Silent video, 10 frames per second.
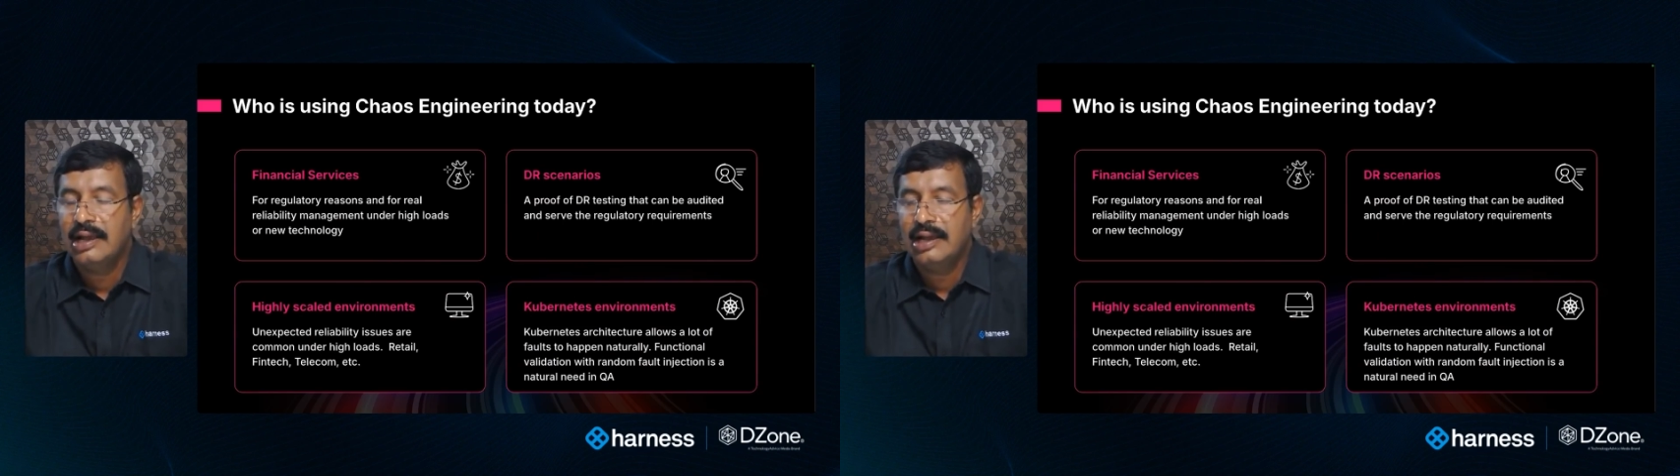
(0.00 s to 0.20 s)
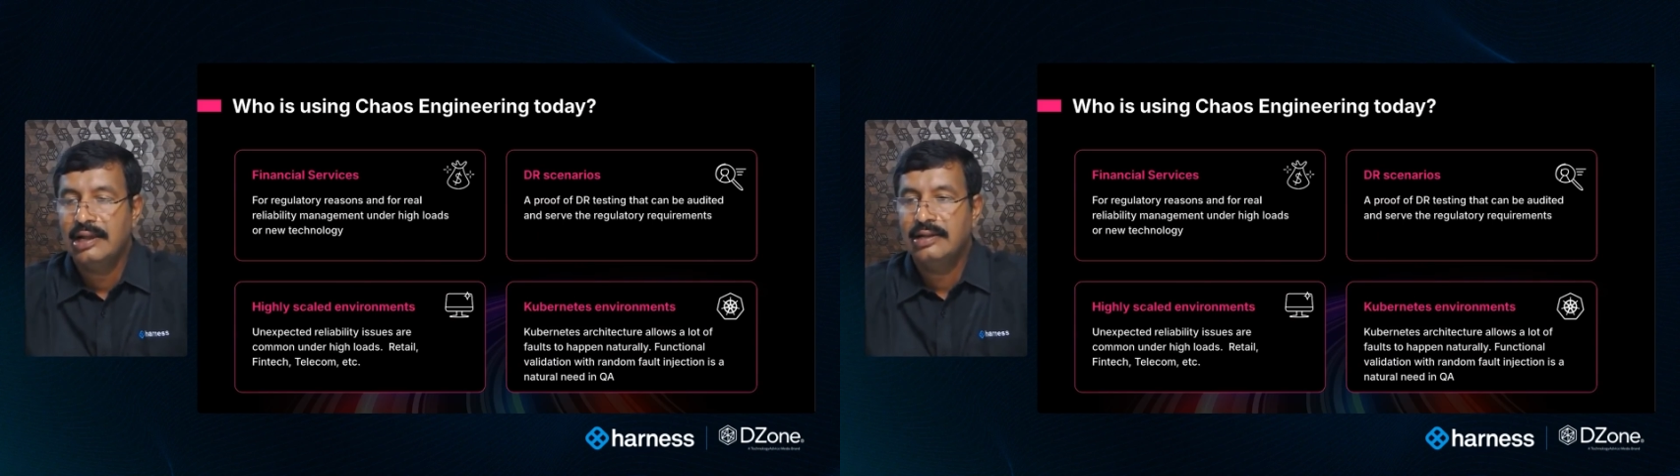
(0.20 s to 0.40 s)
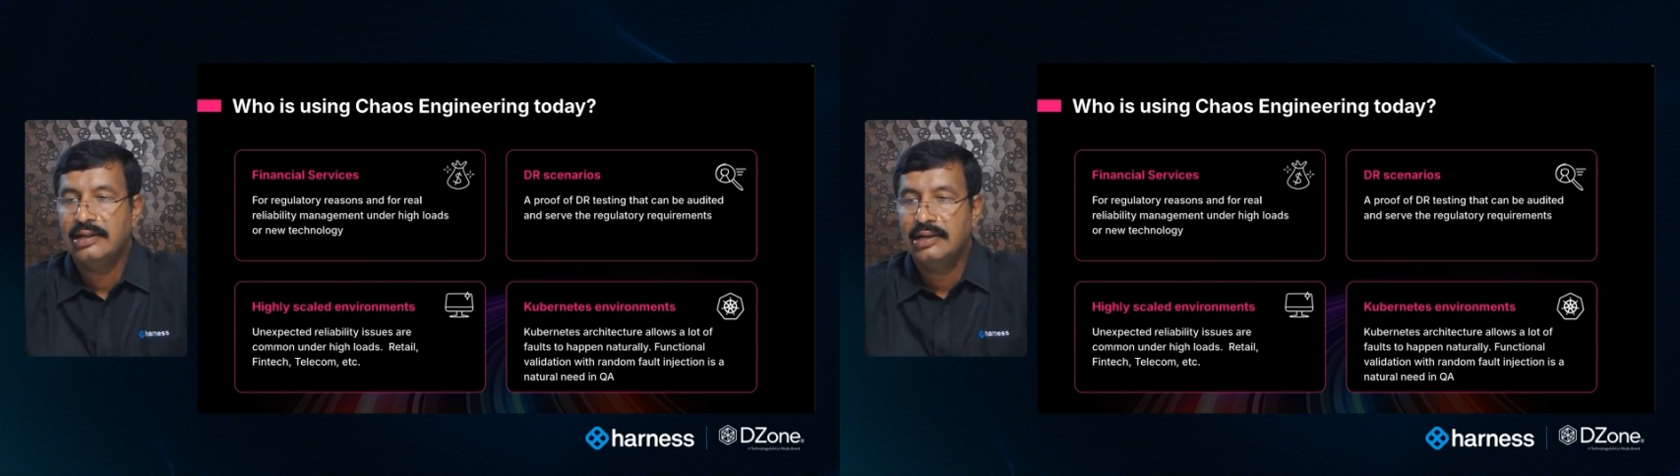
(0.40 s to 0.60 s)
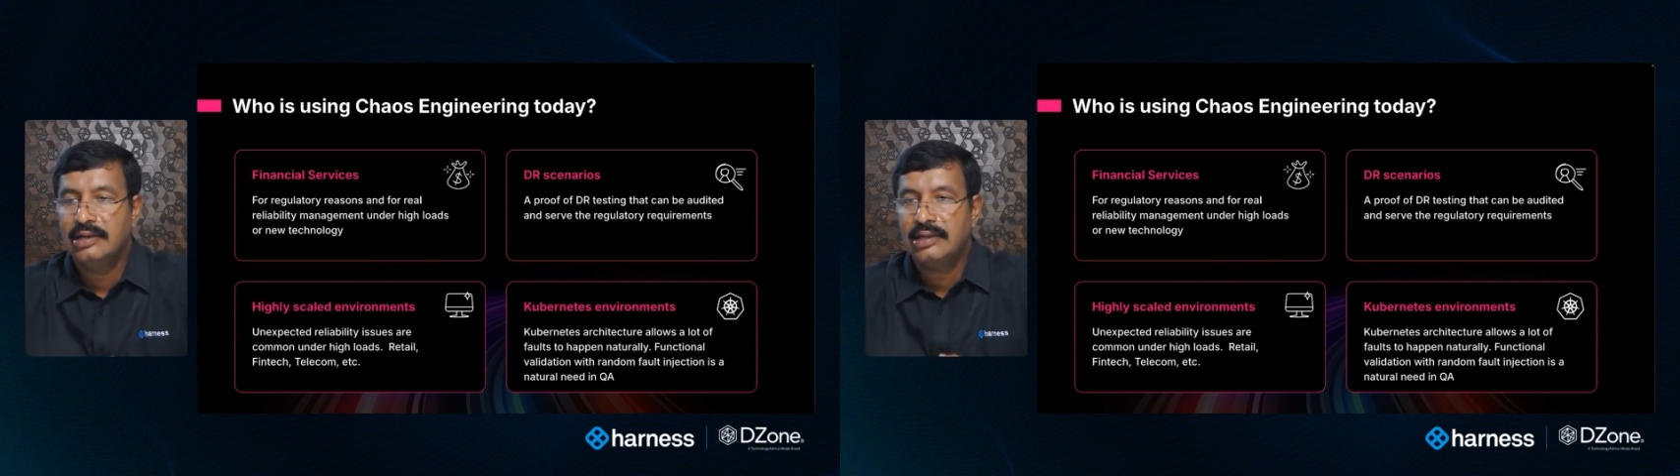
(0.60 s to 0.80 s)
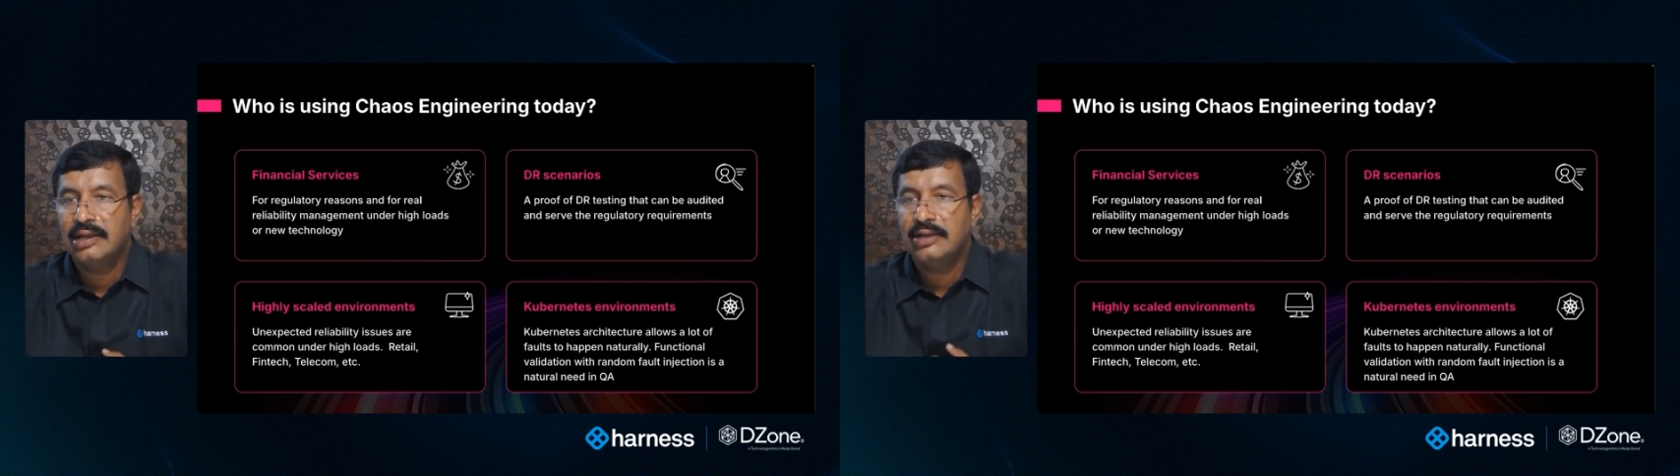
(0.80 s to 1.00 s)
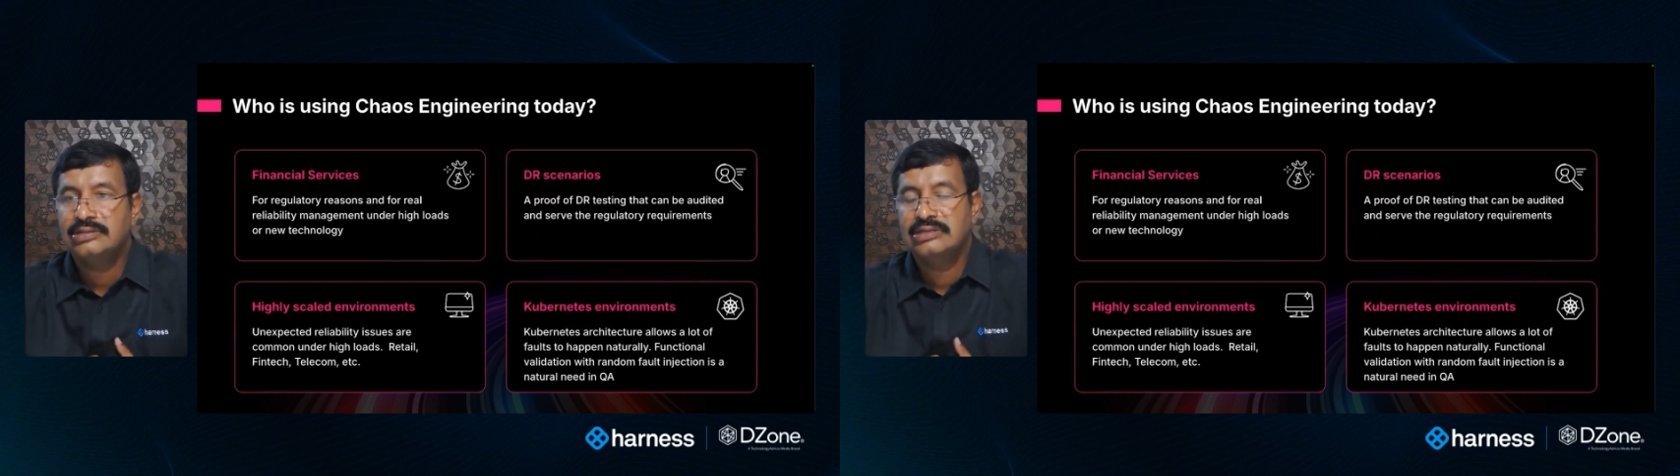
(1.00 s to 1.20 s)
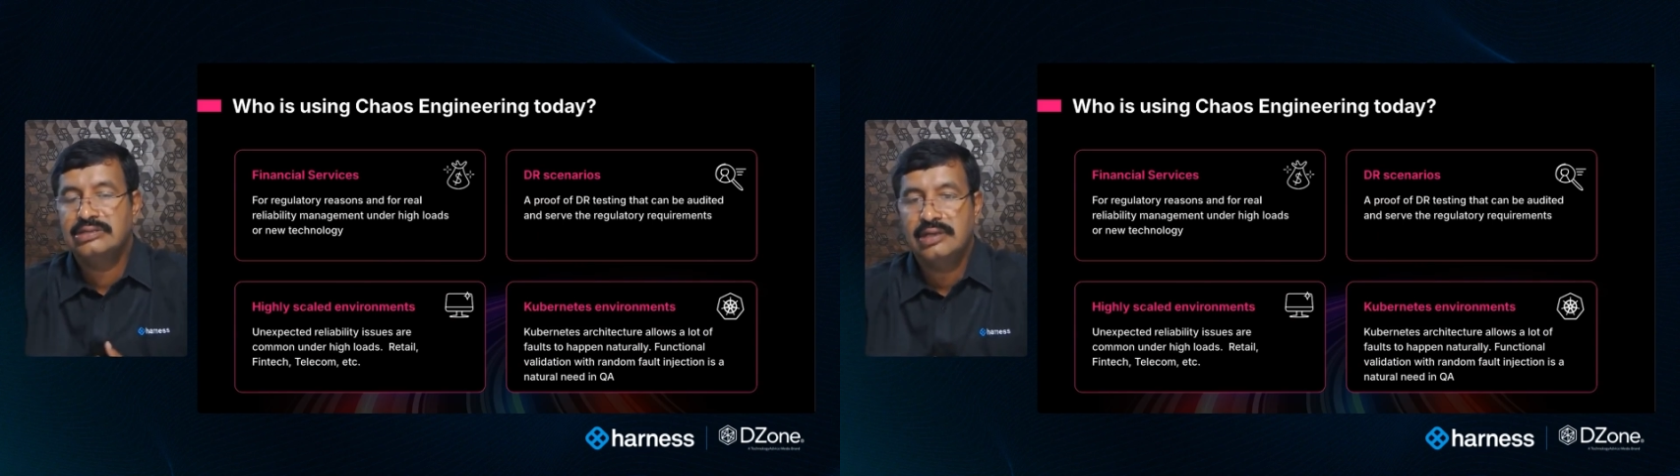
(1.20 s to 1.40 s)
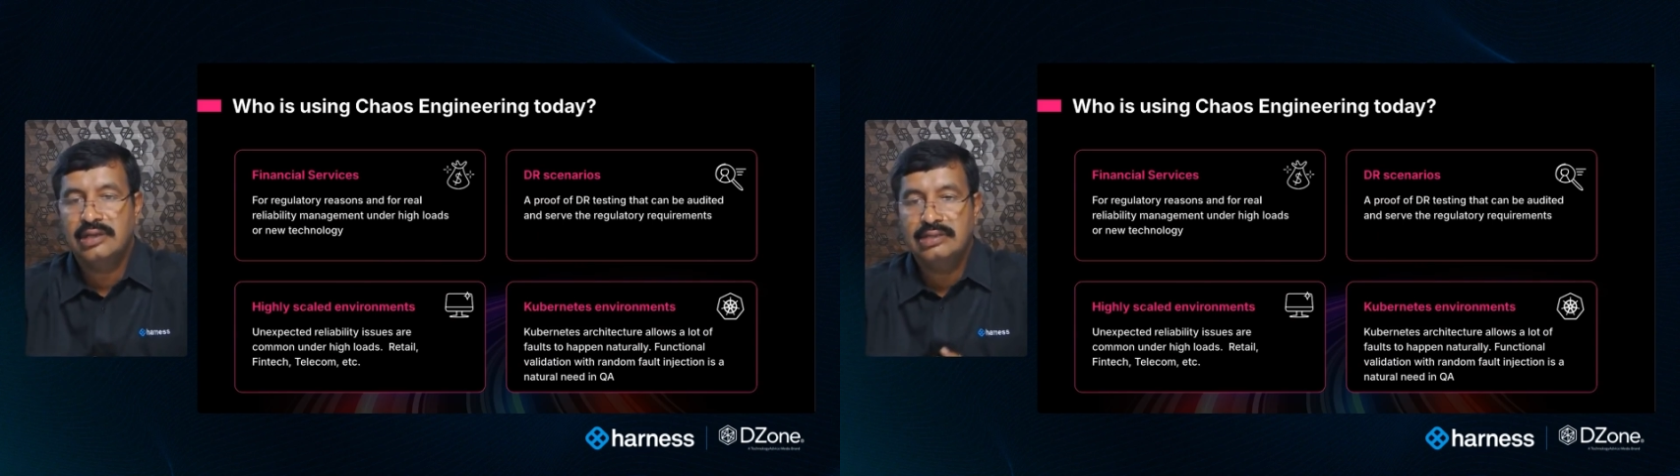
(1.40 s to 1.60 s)
And chaos
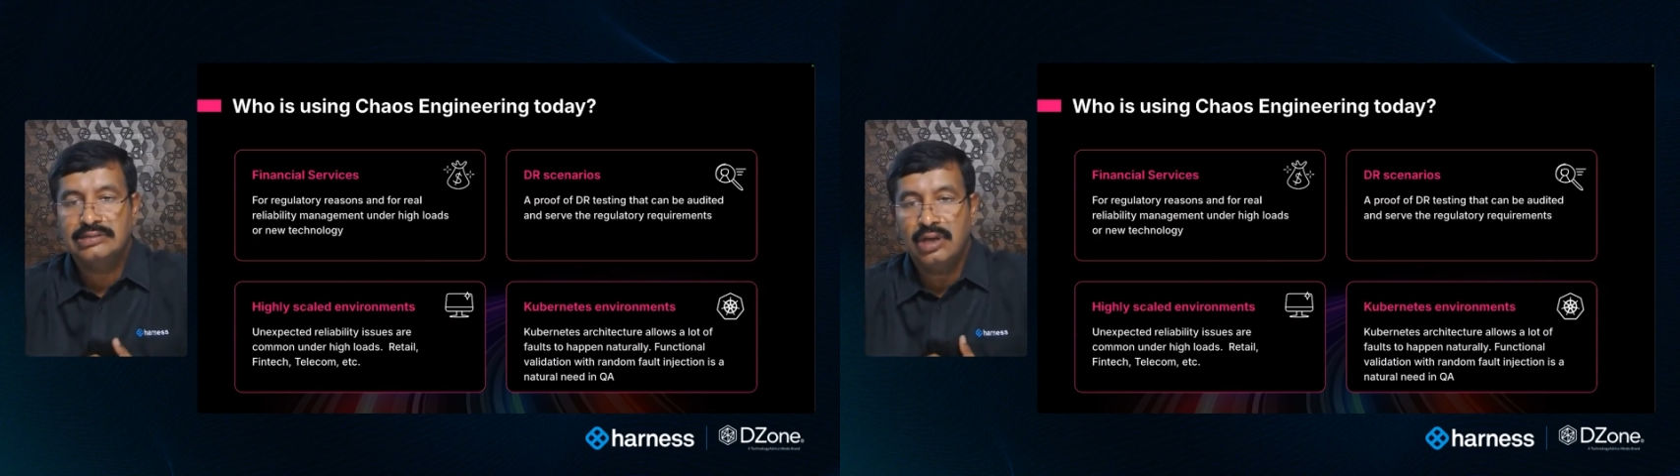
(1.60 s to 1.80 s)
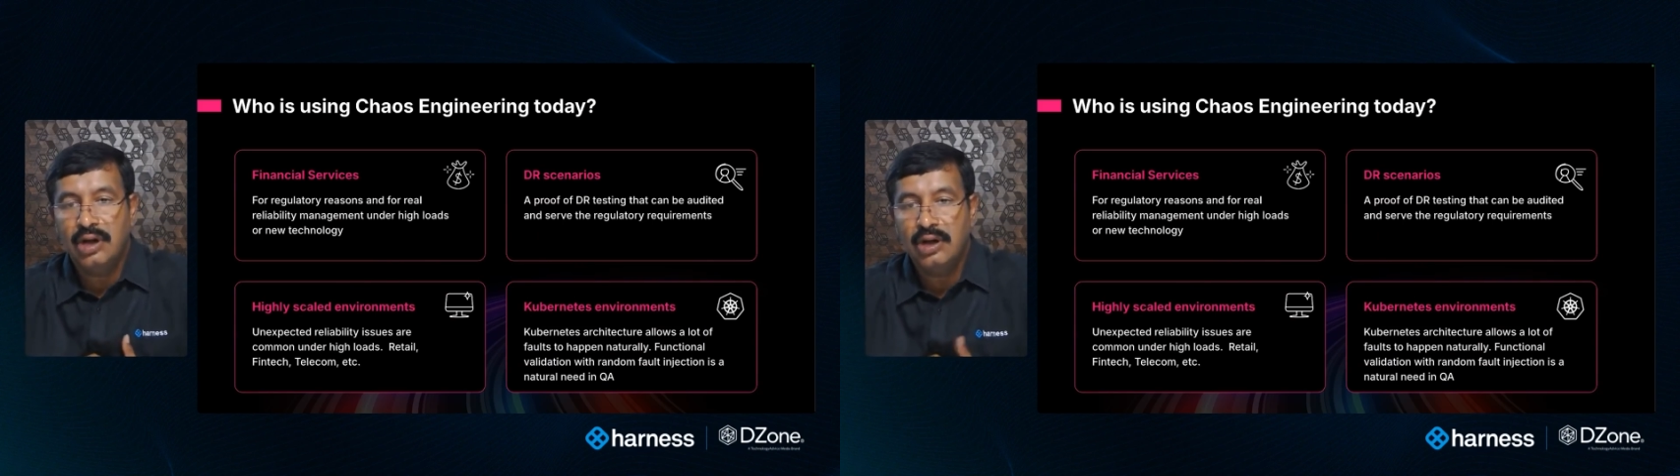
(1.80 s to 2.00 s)
engineering is